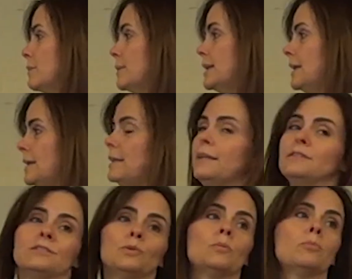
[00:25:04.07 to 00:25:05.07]
I mean, he needs
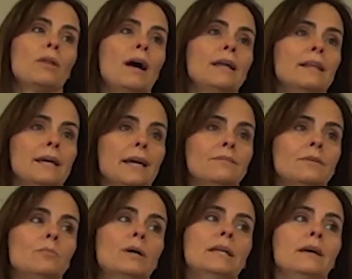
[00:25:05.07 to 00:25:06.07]
to apply like
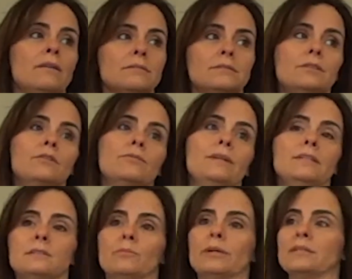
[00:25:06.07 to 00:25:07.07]
everybody else, and if he's
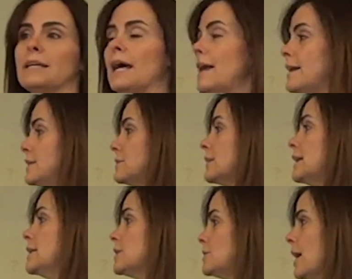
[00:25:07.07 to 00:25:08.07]
the best candidate, he's going to
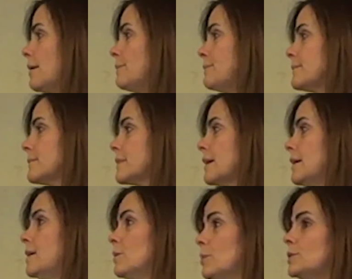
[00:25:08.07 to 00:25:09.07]
get the job.
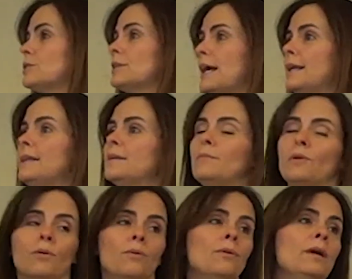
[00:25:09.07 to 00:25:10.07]
But you're letting them
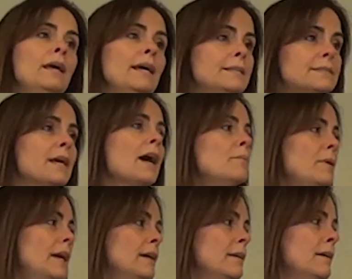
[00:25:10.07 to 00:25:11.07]
know it's
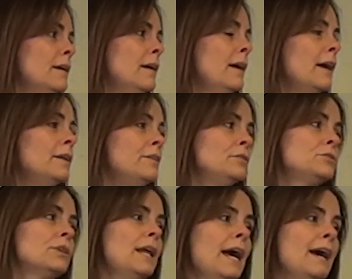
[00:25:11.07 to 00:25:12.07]
coming, and you
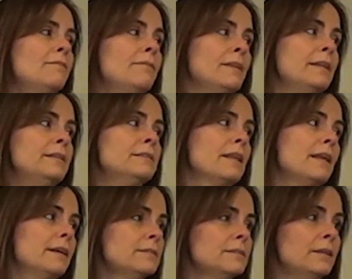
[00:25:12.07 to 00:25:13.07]
should have at least
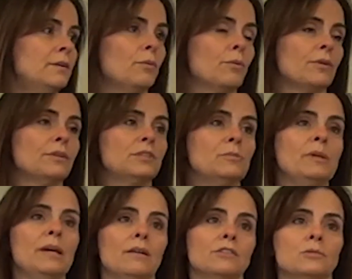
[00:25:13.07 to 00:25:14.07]
this in order to be
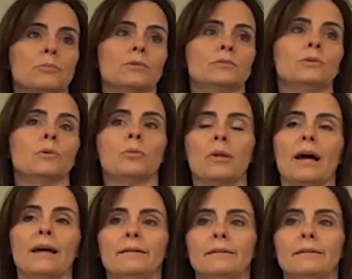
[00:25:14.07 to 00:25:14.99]
eligible to apply.